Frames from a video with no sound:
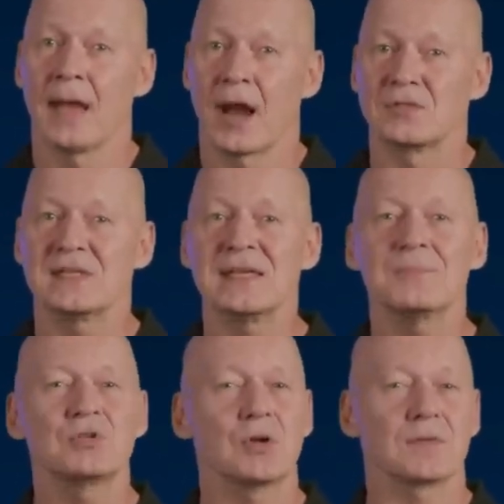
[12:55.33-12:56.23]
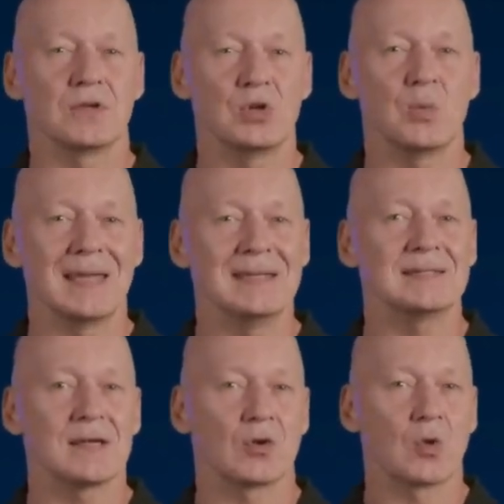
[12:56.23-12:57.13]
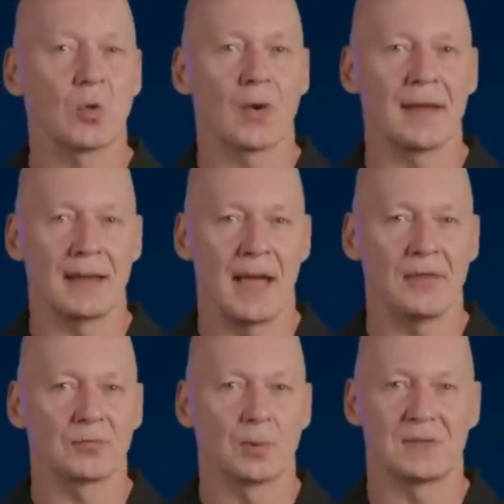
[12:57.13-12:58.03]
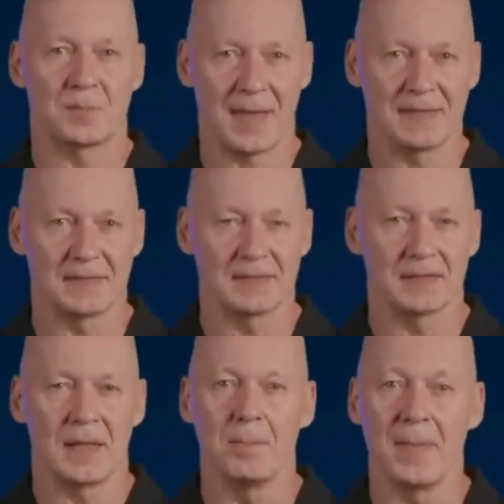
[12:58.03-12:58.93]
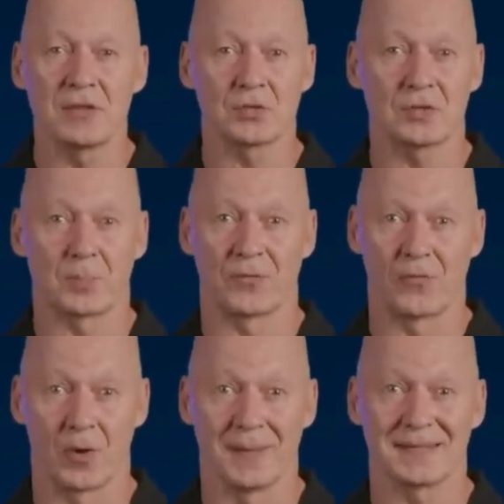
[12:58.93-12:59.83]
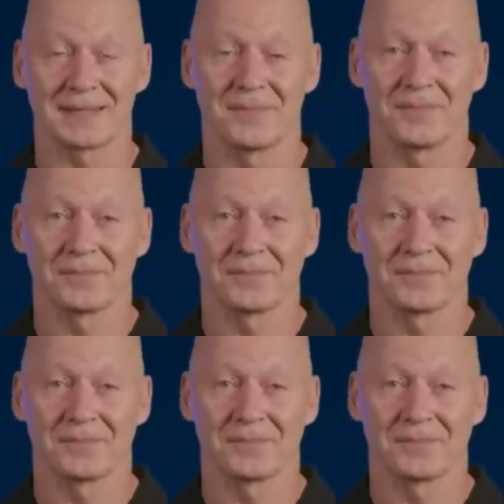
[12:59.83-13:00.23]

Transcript: Our team took the new Intel Core i9 through its paces and measured the performance.